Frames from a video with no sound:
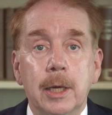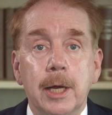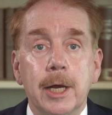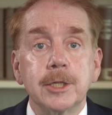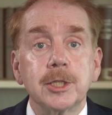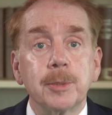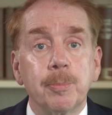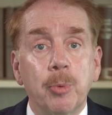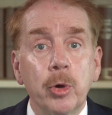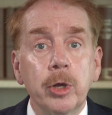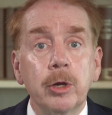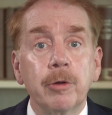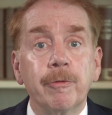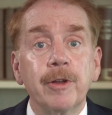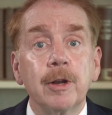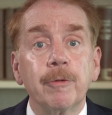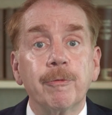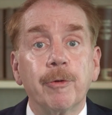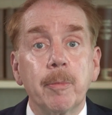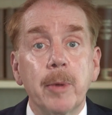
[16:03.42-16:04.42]
As a point of
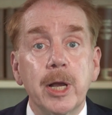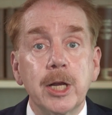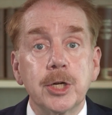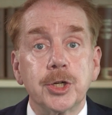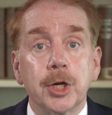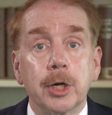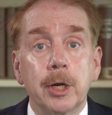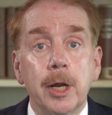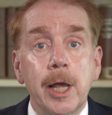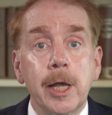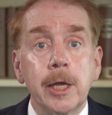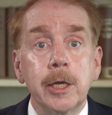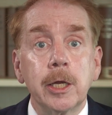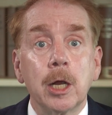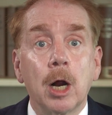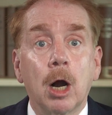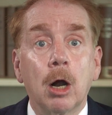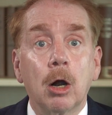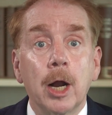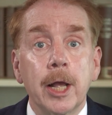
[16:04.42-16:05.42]
information,
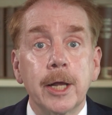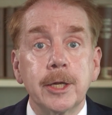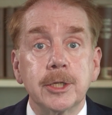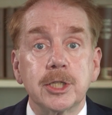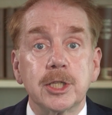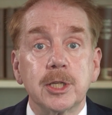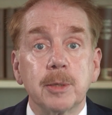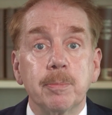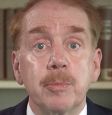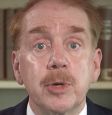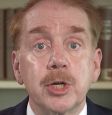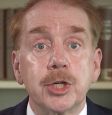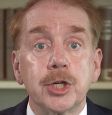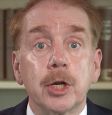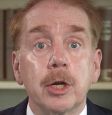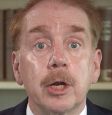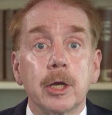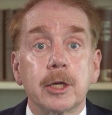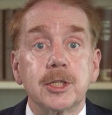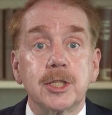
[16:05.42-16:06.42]
AERA's
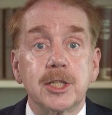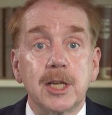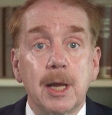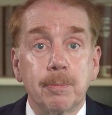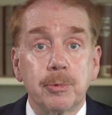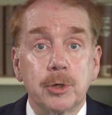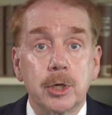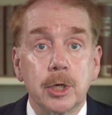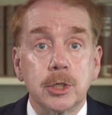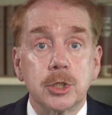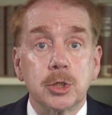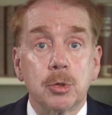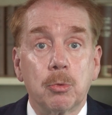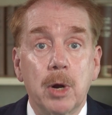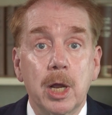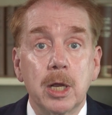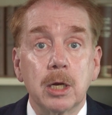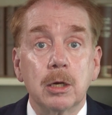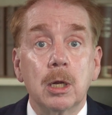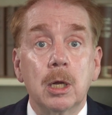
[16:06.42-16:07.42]
submission acceptance
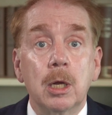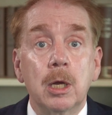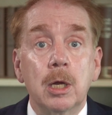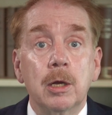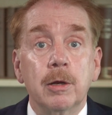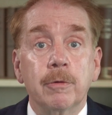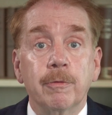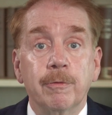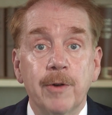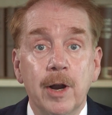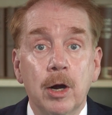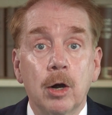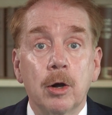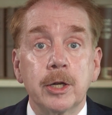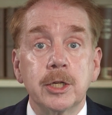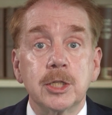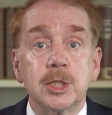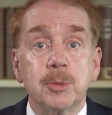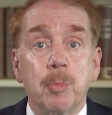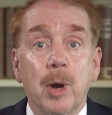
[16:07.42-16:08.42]
rate
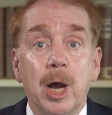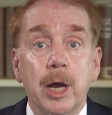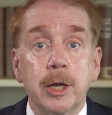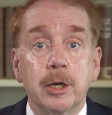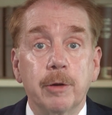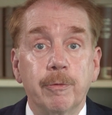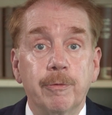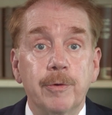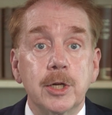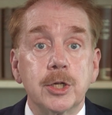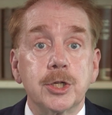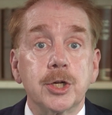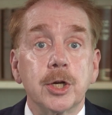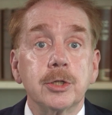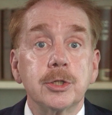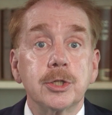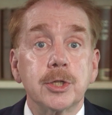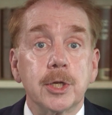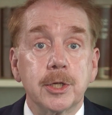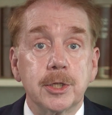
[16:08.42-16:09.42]
varies by
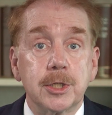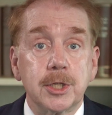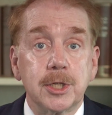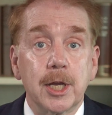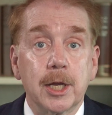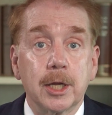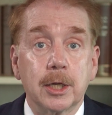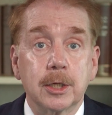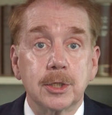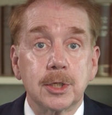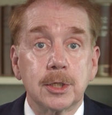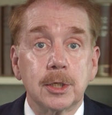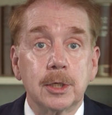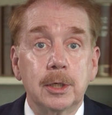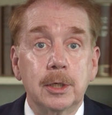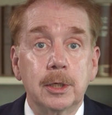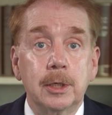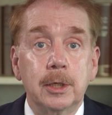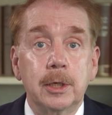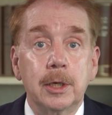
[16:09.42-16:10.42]
divisions and SIGs,
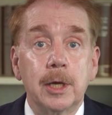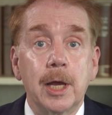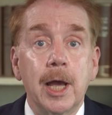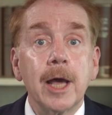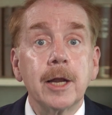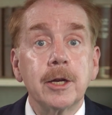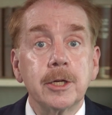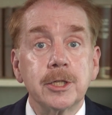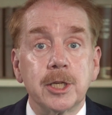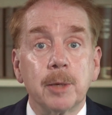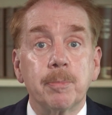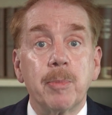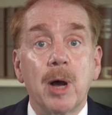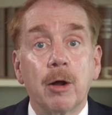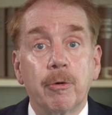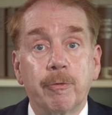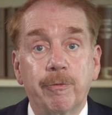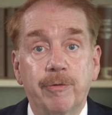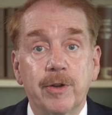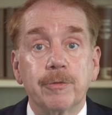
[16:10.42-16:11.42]
and is
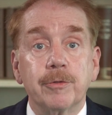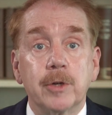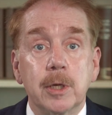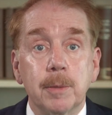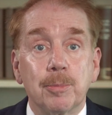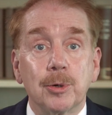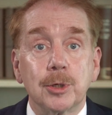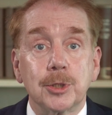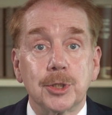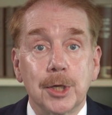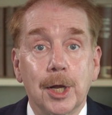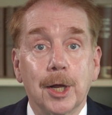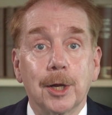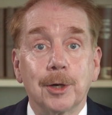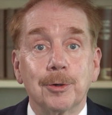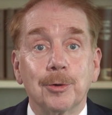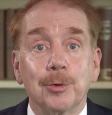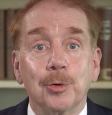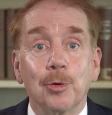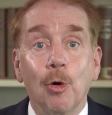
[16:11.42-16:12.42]
about 50%
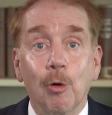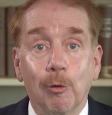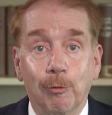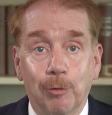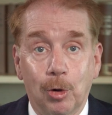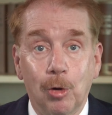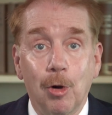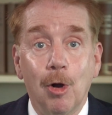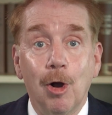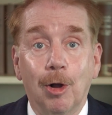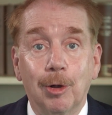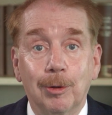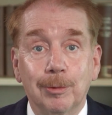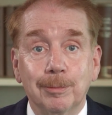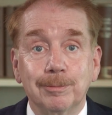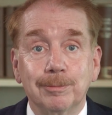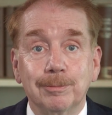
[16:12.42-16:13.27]
overall.